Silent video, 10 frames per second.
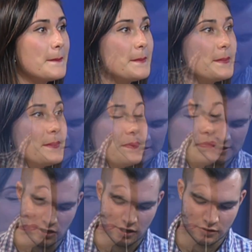It's
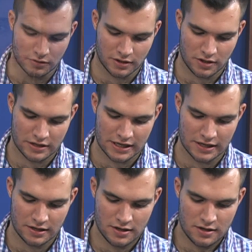awkward. Okay,
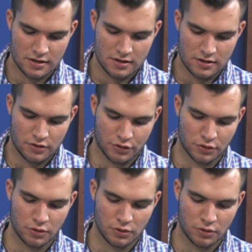through